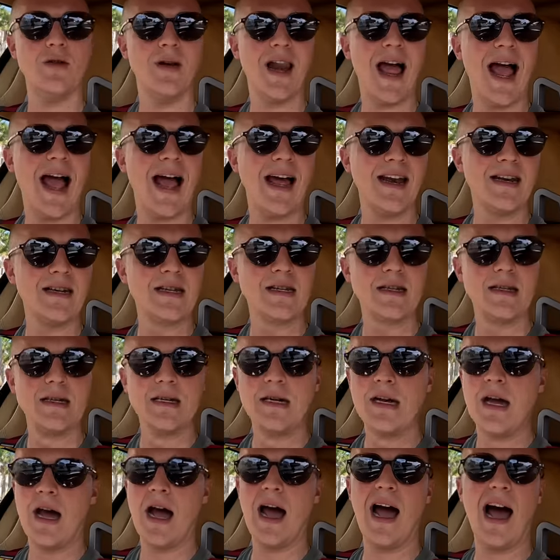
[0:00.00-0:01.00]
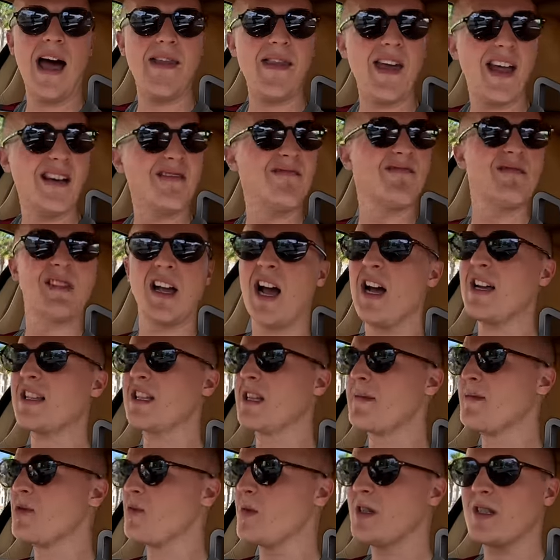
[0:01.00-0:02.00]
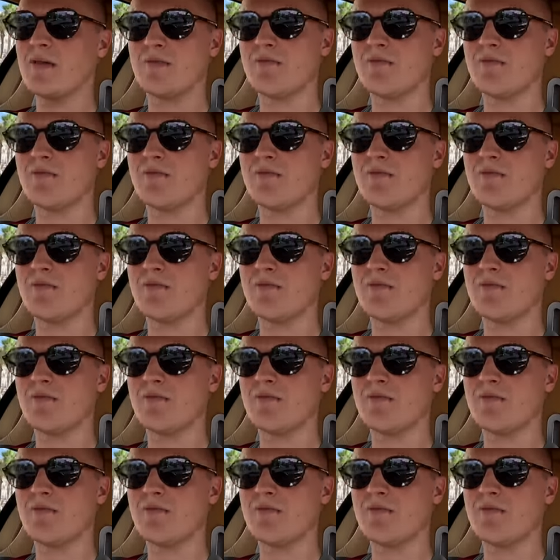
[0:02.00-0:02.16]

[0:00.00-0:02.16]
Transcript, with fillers: land. Uh, and then customs was